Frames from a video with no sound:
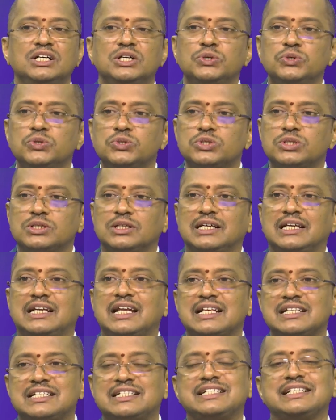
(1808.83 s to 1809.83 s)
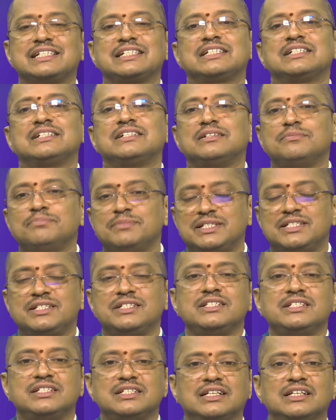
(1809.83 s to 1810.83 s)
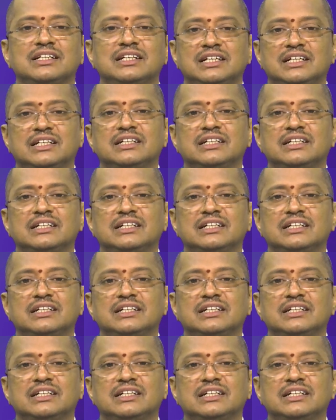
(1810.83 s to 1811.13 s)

Hooke's elastic material,